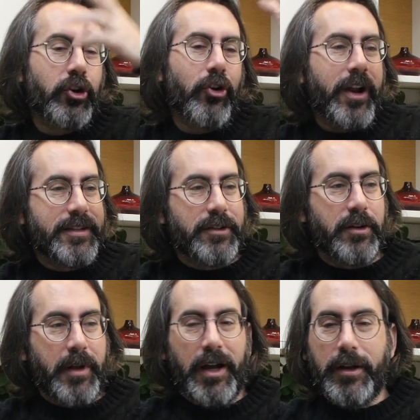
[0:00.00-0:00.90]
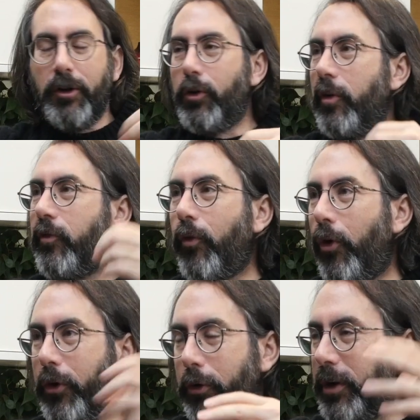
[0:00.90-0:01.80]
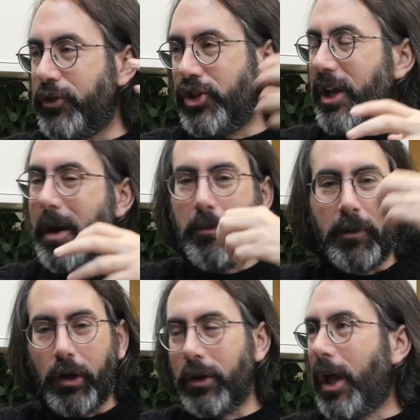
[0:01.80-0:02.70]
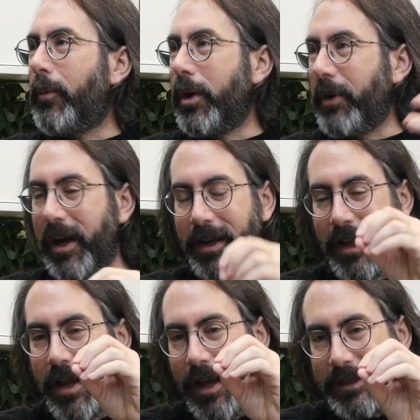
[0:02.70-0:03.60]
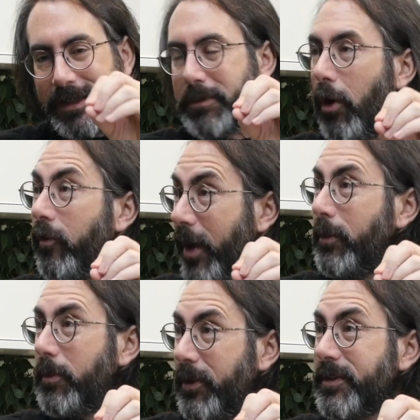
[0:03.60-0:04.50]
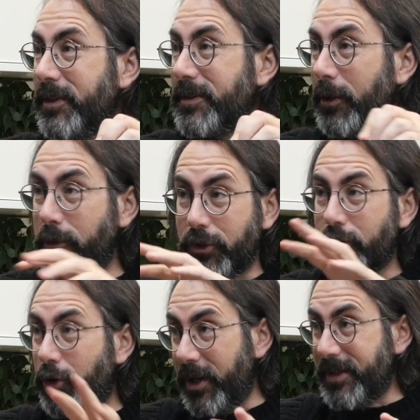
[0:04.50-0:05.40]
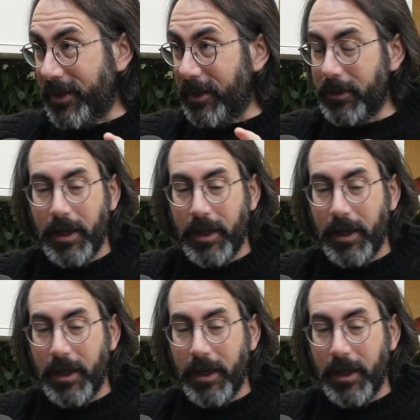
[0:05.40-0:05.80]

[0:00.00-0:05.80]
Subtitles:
Chrysler behind it or a Ford or a GM conglomerate behind it. It's a small family business still, which is crazy.